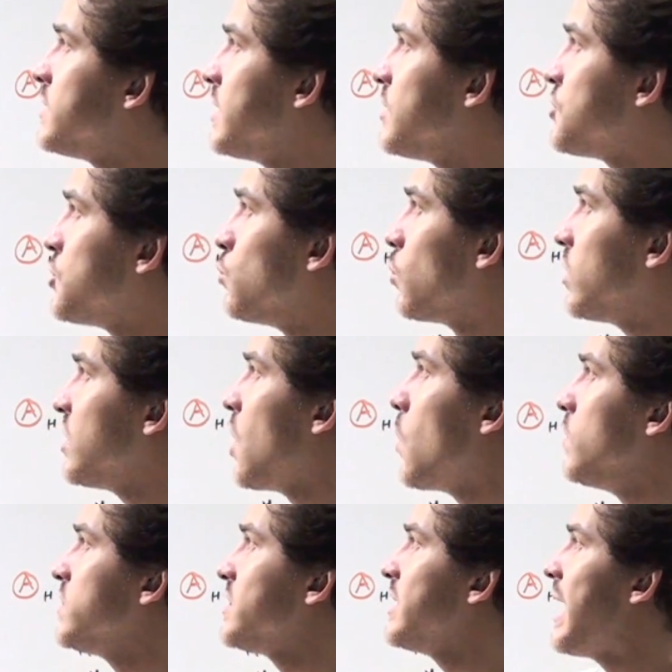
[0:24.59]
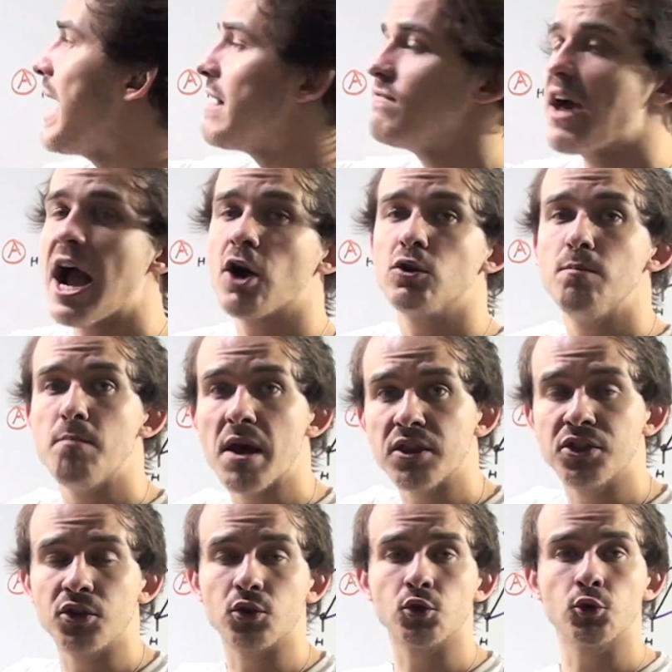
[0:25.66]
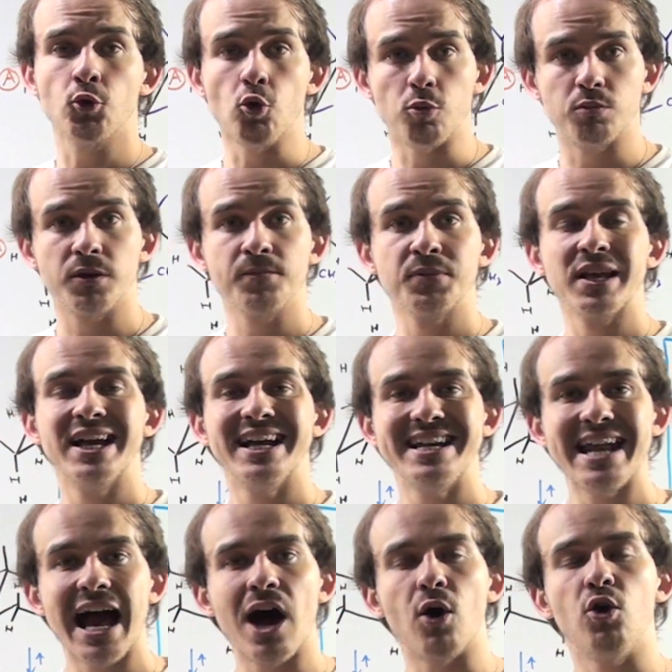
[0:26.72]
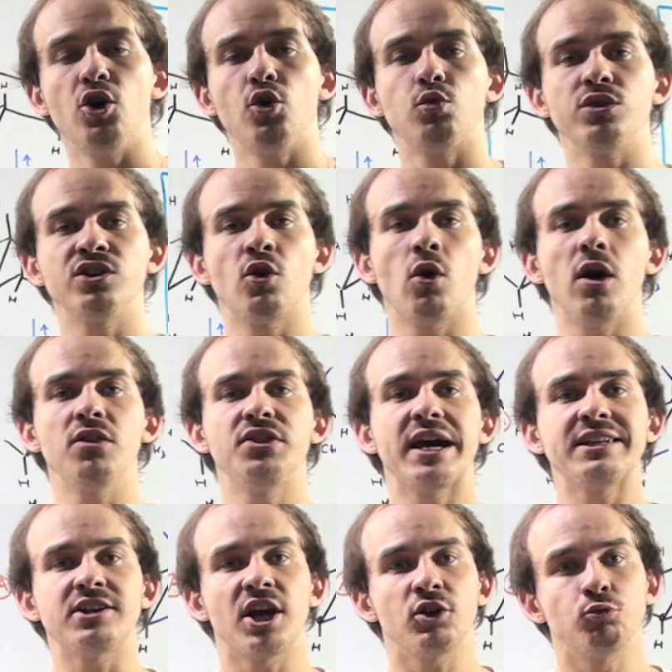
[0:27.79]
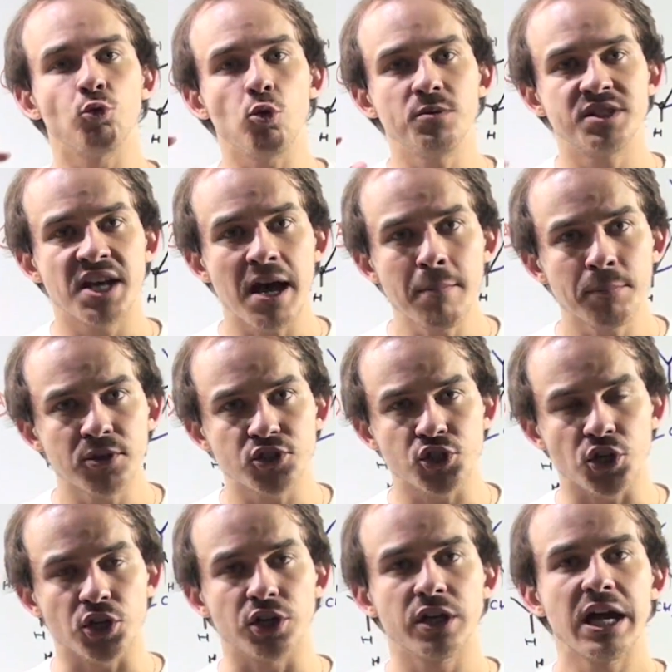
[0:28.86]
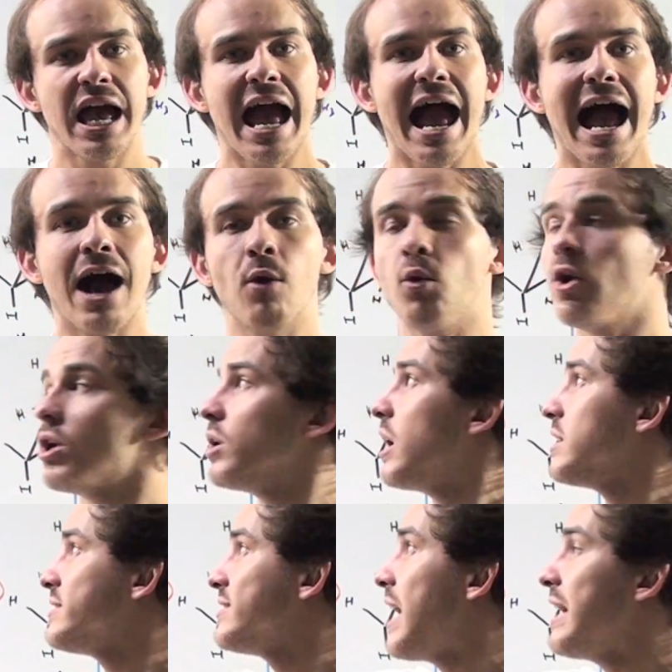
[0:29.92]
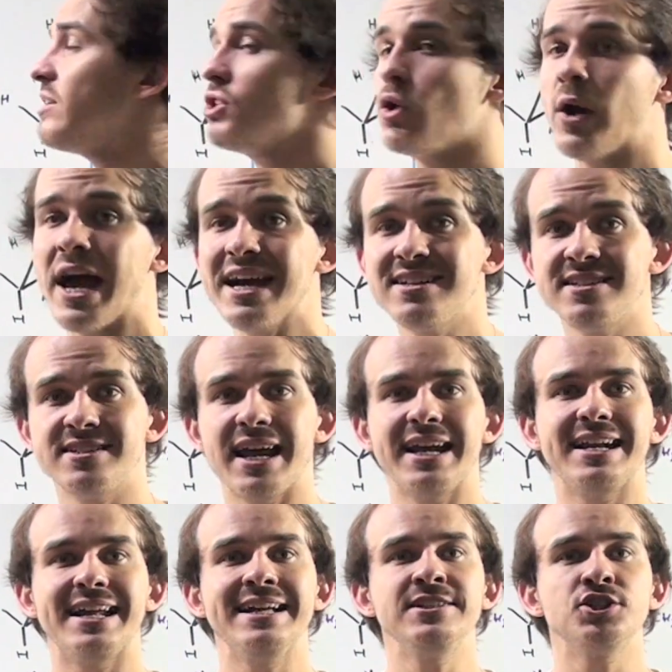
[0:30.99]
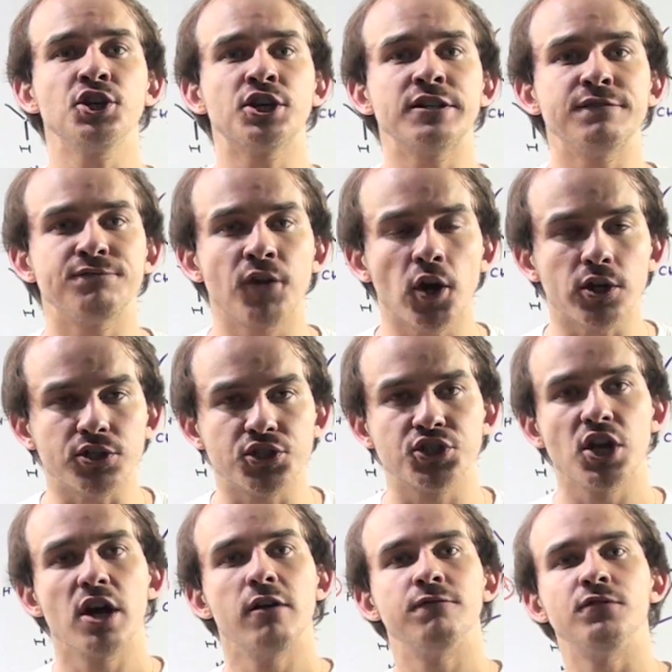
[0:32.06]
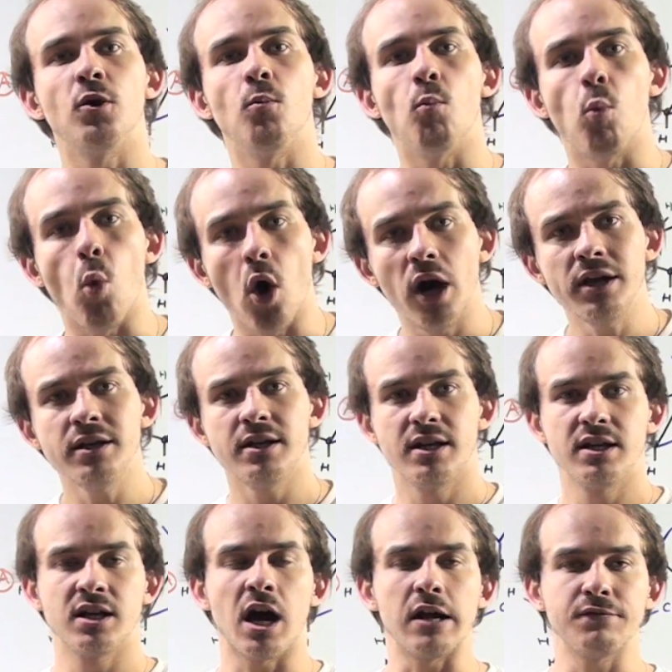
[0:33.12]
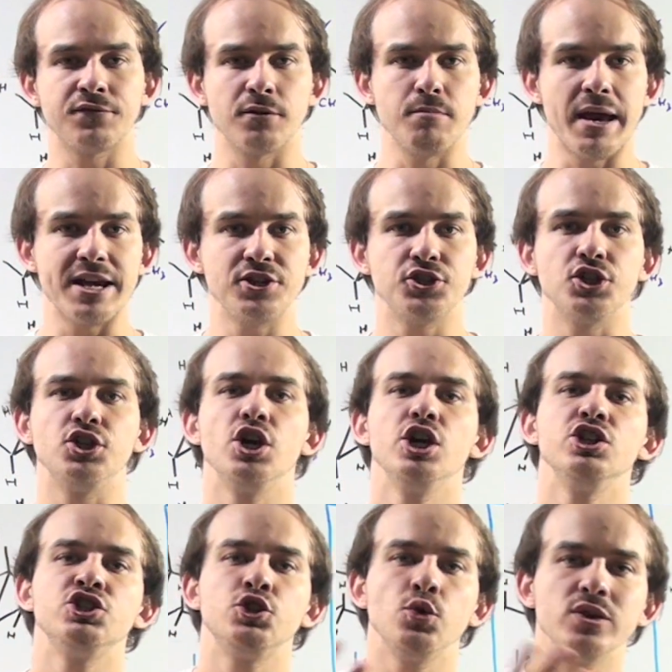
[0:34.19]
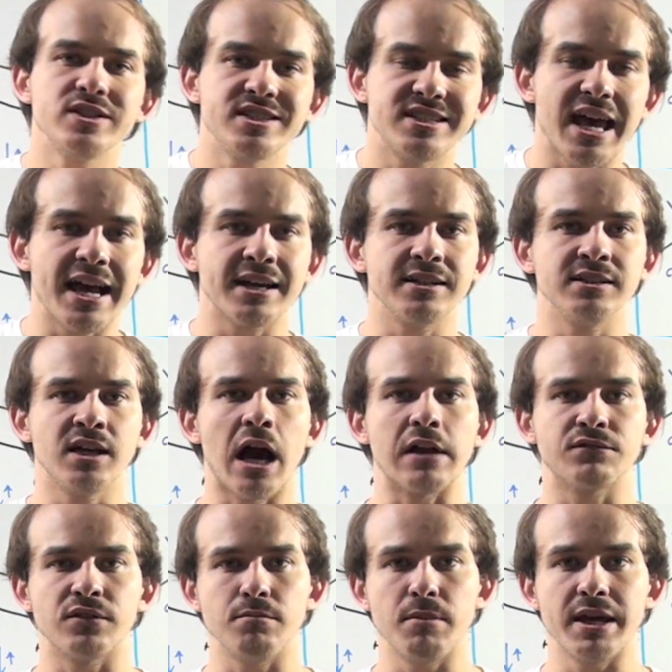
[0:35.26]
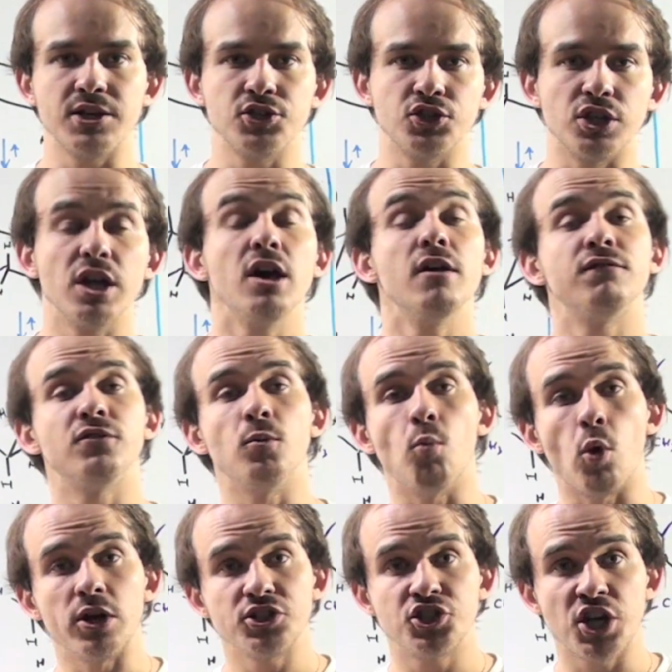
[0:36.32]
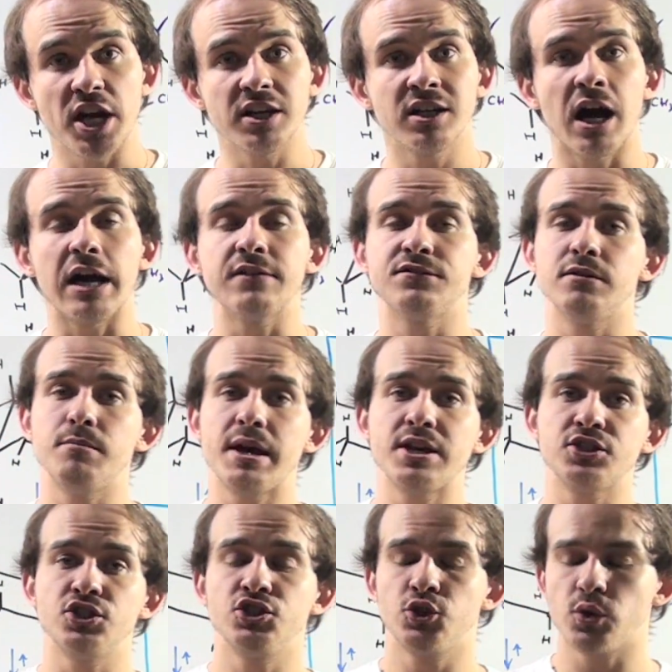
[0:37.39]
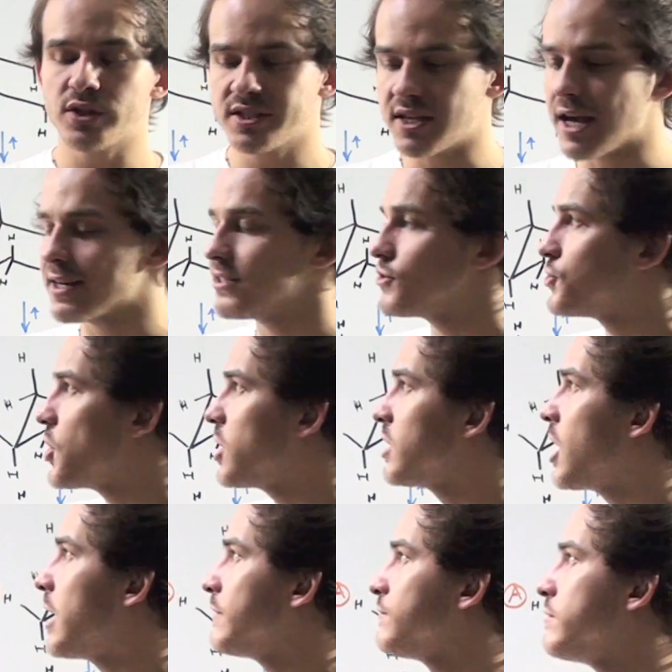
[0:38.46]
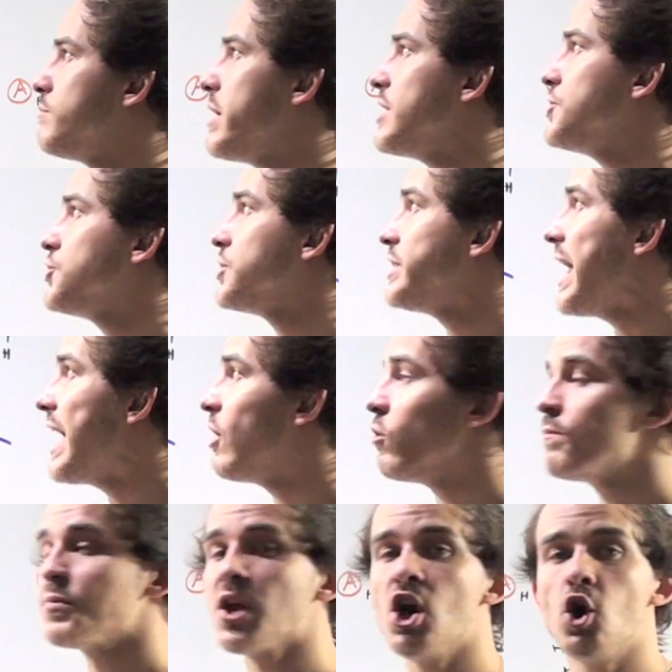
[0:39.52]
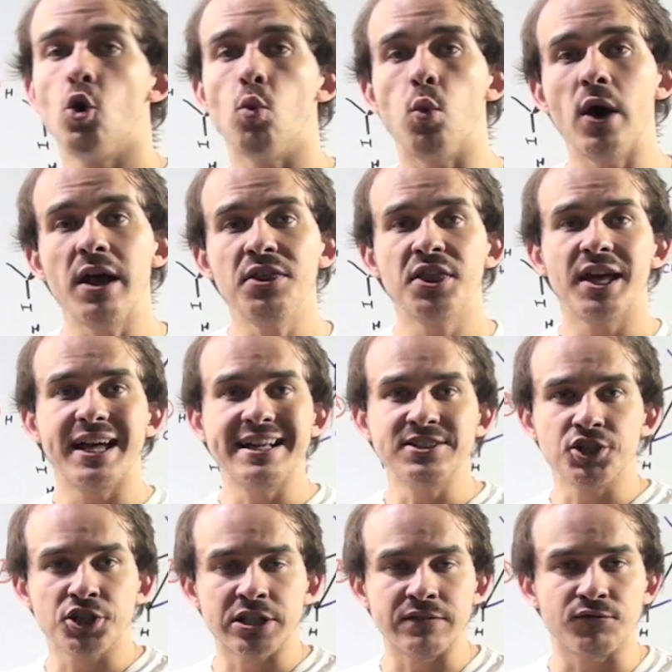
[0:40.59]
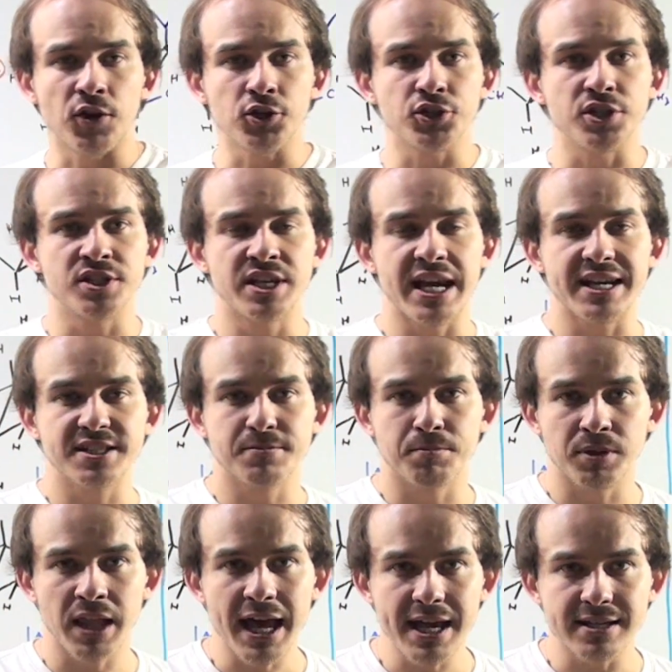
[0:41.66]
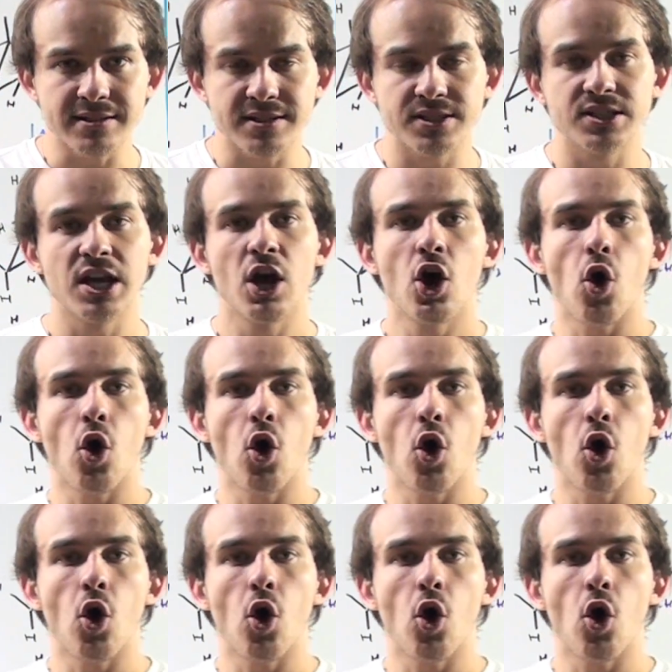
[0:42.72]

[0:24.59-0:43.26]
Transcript: position, we're going to have our methyl group. Now, recall that at room temperature, our cyclohexane interconverts from one conformation to a second conformation, from one chair conformation to a second chair conformation. Now, when the interconversion takes place,